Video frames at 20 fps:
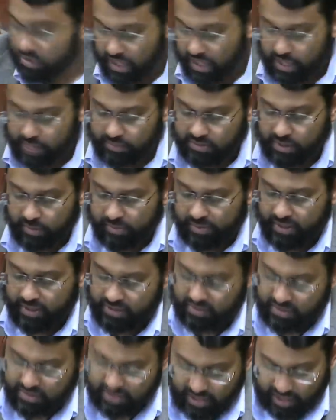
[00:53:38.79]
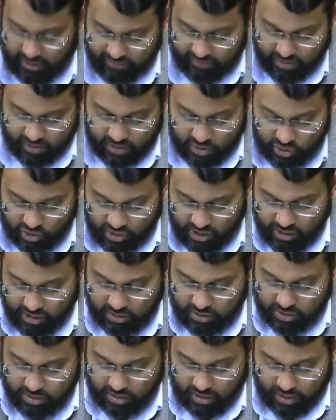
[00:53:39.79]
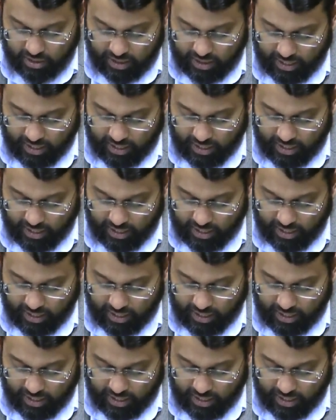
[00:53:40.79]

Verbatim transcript: times and places have changed.